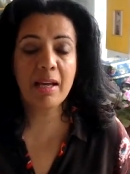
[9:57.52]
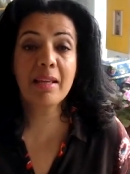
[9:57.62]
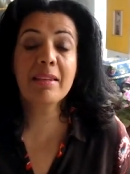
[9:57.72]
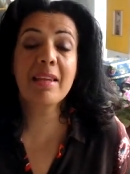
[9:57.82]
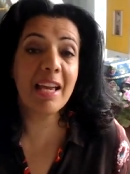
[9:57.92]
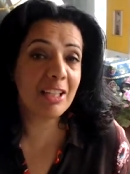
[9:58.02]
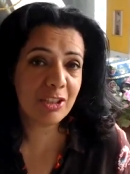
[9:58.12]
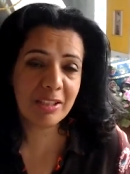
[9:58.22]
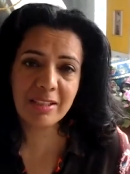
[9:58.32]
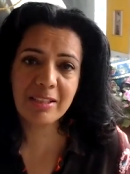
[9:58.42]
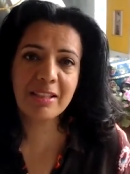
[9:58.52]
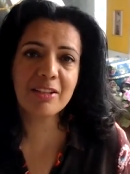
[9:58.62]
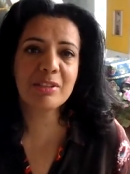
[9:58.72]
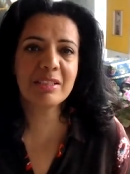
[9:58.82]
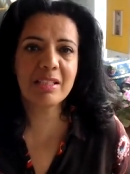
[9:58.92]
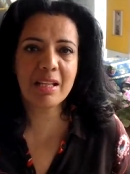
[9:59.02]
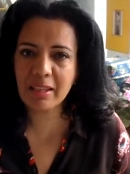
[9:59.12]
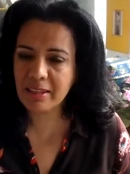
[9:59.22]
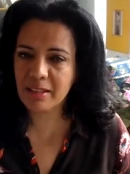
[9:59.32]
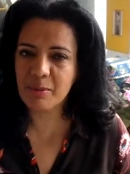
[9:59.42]
And actually, there is
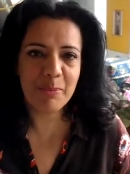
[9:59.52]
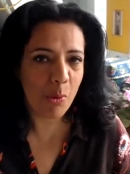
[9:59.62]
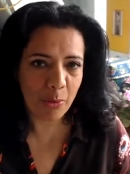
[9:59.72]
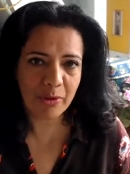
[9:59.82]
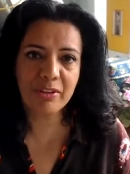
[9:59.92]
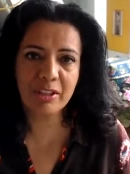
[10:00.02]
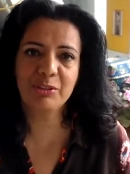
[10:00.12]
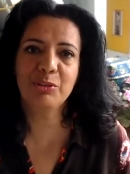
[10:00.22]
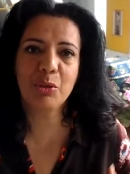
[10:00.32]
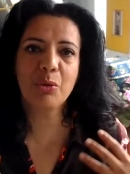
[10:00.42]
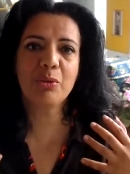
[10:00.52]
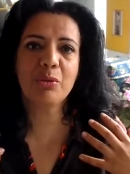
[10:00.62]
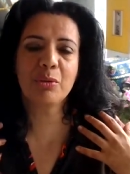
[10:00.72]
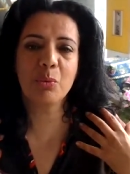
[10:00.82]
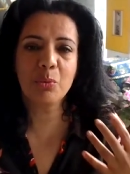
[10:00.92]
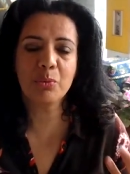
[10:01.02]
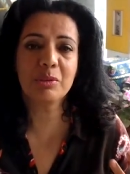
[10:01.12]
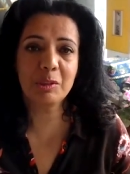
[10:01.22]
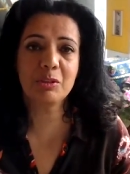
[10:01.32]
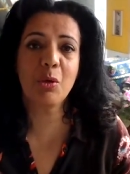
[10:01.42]
nothing more that your
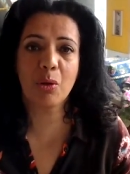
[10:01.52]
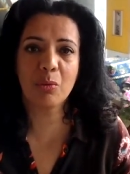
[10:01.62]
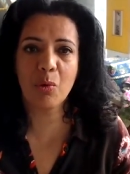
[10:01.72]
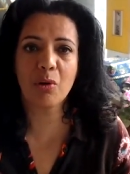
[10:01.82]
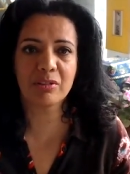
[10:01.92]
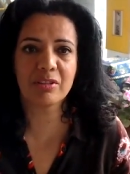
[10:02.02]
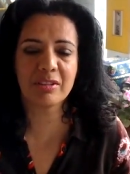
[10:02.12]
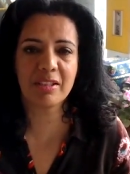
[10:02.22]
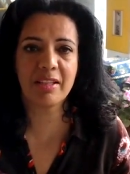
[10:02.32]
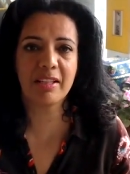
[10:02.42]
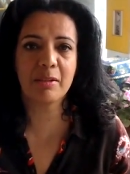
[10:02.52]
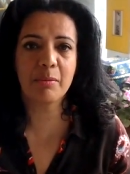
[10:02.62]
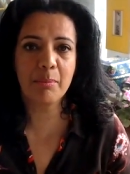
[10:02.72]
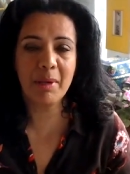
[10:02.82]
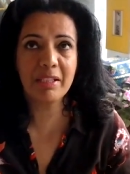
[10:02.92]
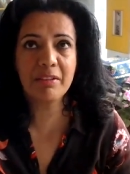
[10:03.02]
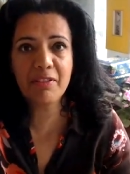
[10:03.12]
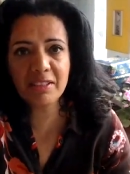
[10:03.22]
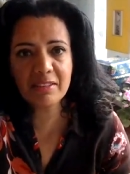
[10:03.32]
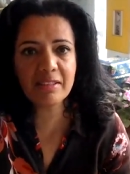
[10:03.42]
soul wants than
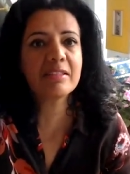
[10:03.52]
manifest